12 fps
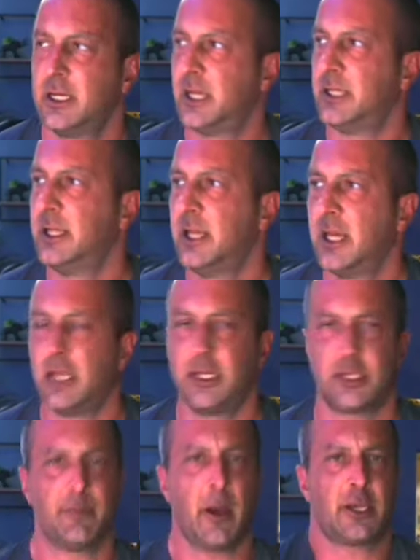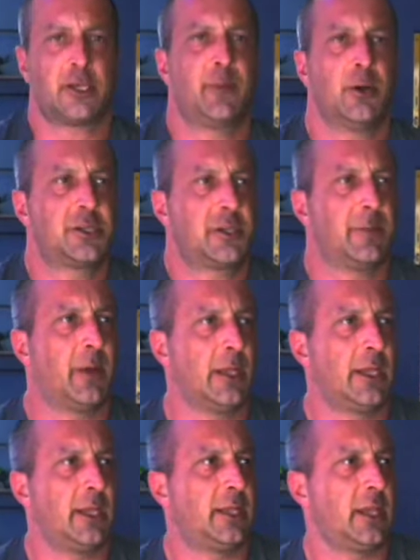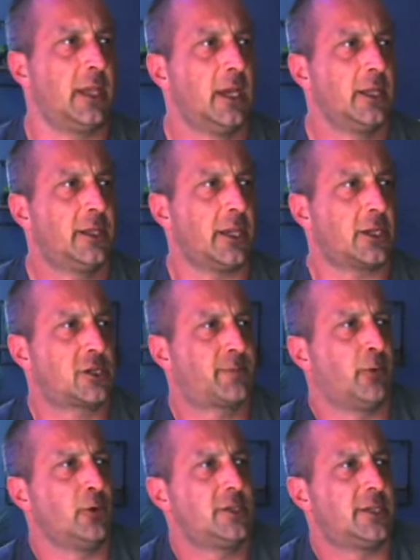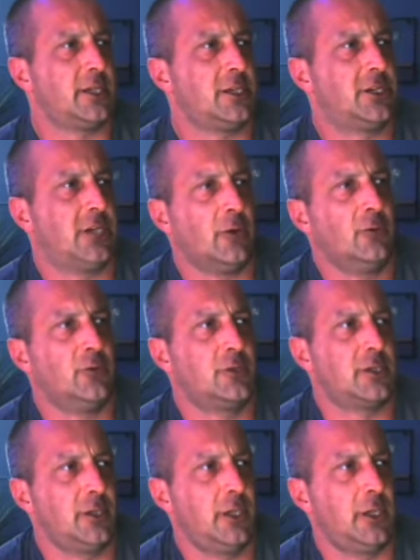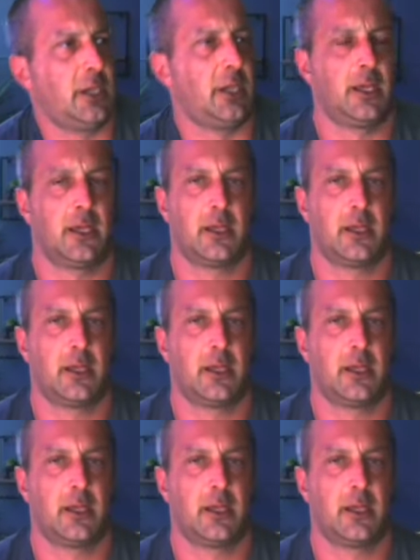and it's my responsibility to expose the Shills.